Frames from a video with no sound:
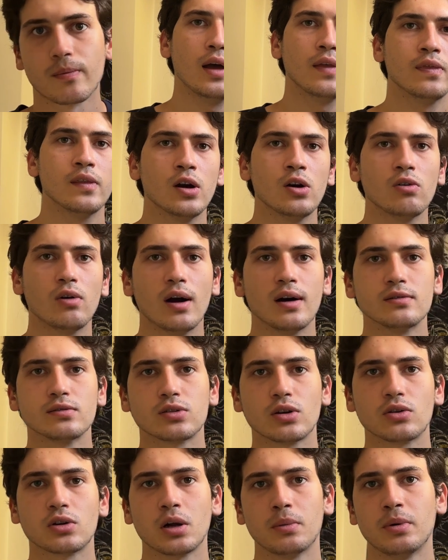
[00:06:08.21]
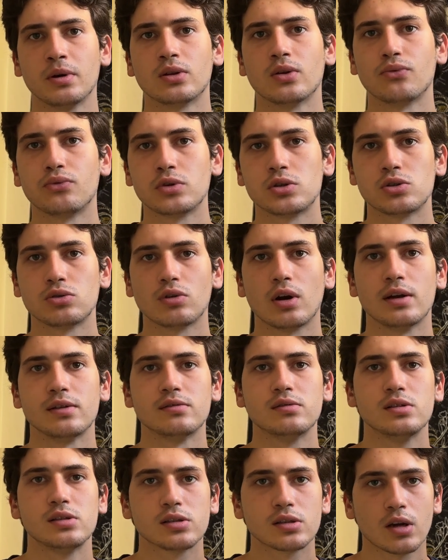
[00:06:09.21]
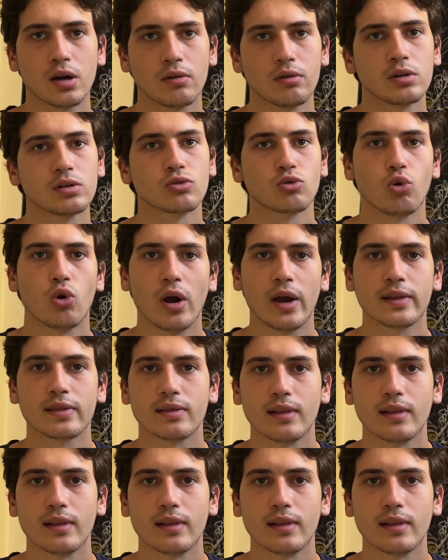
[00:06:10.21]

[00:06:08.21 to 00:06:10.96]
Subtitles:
And now I'll talk about a feature I discovered quite